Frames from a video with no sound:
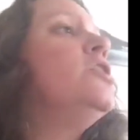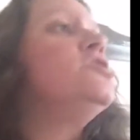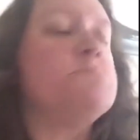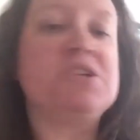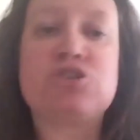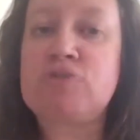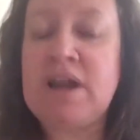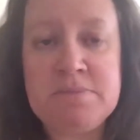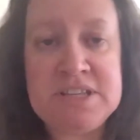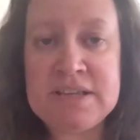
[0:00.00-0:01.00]
to be
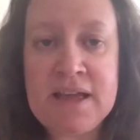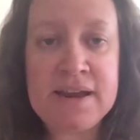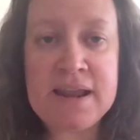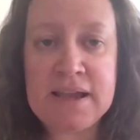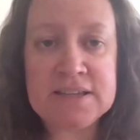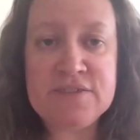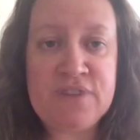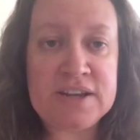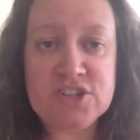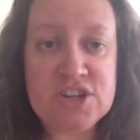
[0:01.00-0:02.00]
traipsing that negative
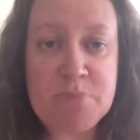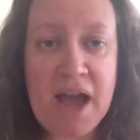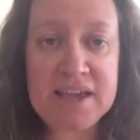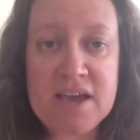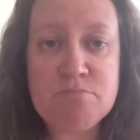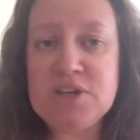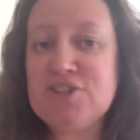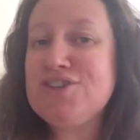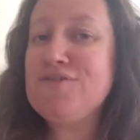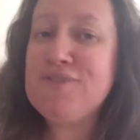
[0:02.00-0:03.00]
energy back in
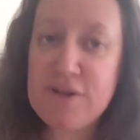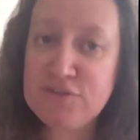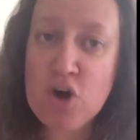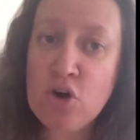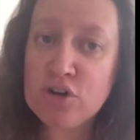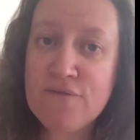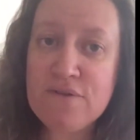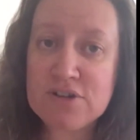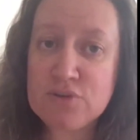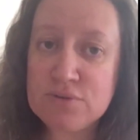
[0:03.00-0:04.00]
because you've left it on your
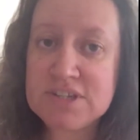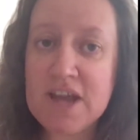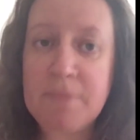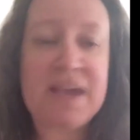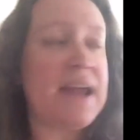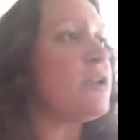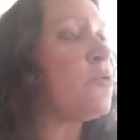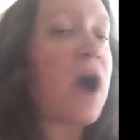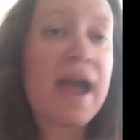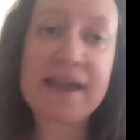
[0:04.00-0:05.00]
front doorstep. Get it
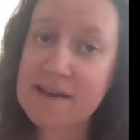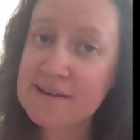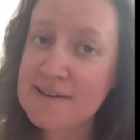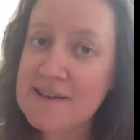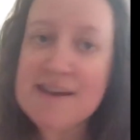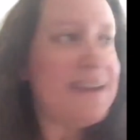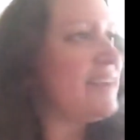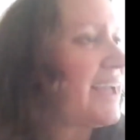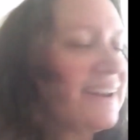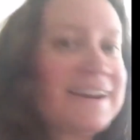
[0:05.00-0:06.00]
away.
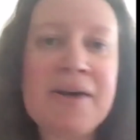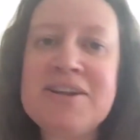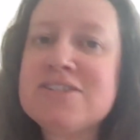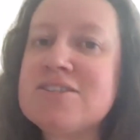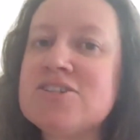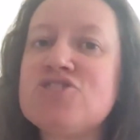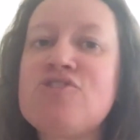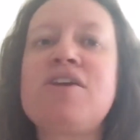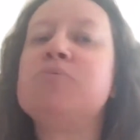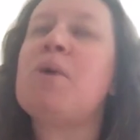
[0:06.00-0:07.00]
Get it out into the
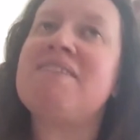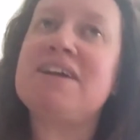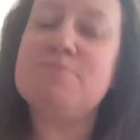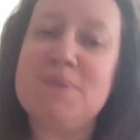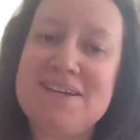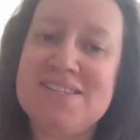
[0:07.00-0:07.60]
street where it can be